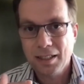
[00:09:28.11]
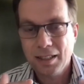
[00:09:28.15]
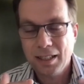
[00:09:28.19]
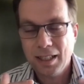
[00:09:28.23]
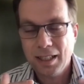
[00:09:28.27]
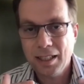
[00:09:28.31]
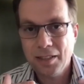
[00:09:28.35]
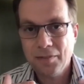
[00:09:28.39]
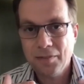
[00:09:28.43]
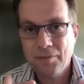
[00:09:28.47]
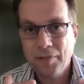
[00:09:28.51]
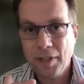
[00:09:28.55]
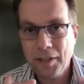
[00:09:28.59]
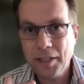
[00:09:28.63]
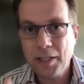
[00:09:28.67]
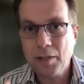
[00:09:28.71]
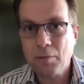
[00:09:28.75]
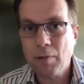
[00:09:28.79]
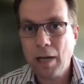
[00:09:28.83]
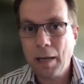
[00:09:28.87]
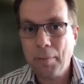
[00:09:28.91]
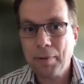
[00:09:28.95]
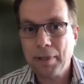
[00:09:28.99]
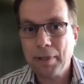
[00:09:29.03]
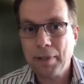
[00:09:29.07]
in a very
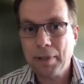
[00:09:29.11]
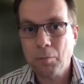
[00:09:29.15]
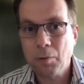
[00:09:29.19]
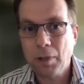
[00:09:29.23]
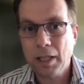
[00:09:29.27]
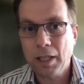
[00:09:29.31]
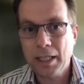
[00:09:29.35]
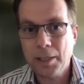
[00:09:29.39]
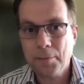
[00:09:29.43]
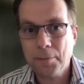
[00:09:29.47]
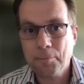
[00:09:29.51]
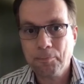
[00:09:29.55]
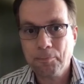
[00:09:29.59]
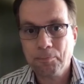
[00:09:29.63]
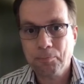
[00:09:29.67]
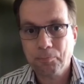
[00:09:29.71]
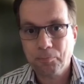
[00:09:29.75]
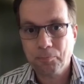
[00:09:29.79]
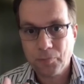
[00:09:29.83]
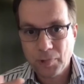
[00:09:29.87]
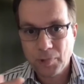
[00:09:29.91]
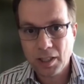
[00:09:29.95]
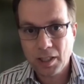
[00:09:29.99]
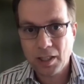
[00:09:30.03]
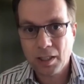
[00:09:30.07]
rapid way
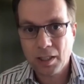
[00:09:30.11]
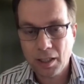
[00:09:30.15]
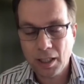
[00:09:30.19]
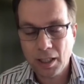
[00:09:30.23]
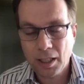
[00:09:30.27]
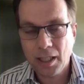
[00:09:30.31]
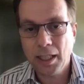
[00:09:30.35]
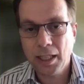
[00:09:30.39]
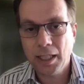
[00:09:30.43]
uh, and,